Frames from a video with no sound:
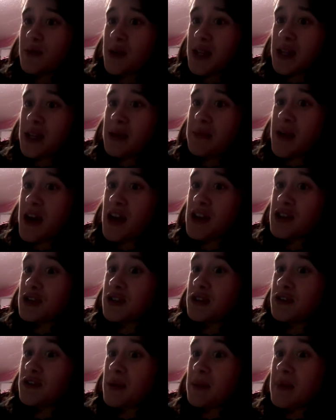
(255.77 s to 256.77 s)
really
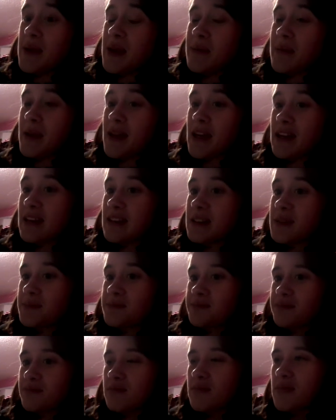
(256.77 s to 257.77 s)
magical for me because
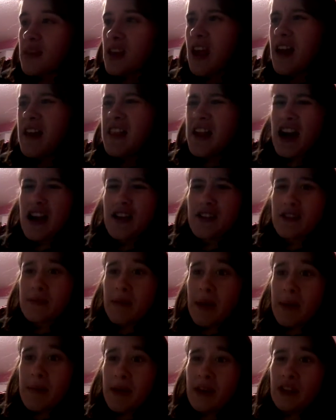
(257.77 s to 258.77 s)
it also
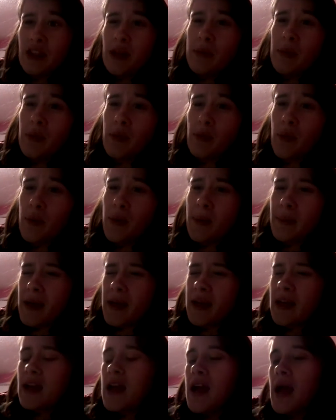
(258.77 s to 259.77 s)
might be global
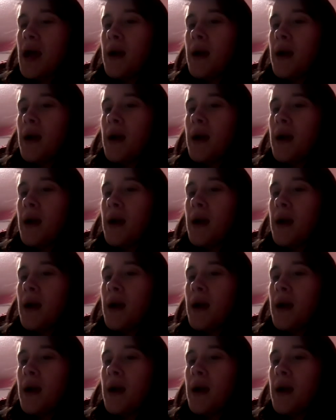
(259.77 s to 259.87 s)
warming,